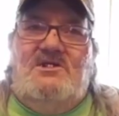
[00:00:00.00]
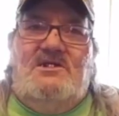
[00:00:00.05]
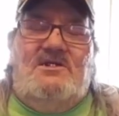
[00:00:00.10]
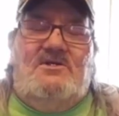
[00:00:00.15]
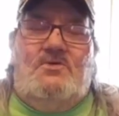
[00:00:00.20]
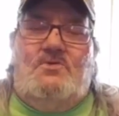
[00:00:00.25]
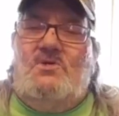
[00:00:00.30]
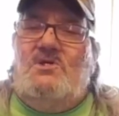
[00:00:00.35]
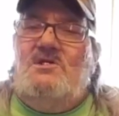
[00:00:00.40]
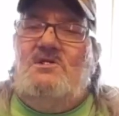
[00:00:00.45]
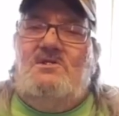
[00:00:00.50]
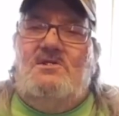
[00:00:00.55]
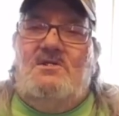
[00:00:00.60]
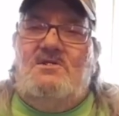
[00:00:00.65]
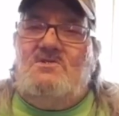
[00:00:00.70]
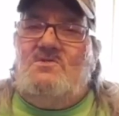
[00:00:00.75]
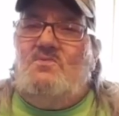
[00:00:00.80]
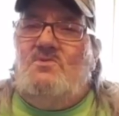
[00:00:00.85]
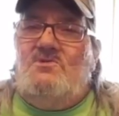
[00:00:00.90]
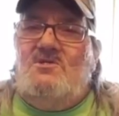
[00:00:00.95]

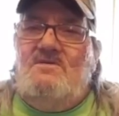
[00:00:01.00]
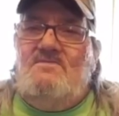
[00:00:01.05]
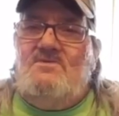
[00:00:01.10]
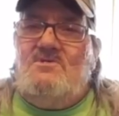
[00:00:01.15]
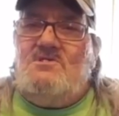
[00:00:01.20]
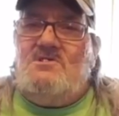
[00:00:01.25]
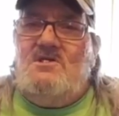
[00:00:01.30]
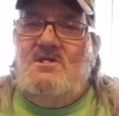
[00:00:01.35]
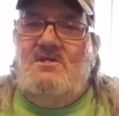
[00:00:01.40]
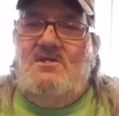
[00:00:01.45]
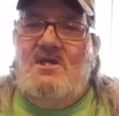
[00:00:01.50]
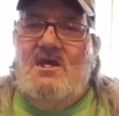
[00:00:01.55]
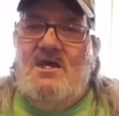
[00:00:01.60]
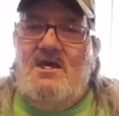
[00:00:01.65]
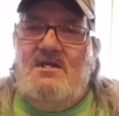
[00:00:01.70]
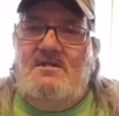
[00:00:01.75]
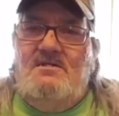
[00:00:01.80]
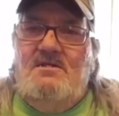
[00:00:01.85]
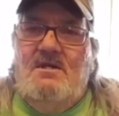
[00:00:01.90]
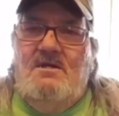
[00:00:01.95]
ingredients, whatever's in
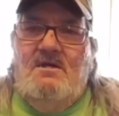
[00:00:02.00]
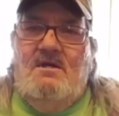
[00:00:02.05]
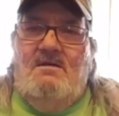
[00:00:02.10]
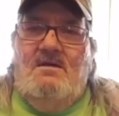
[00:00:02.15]
that,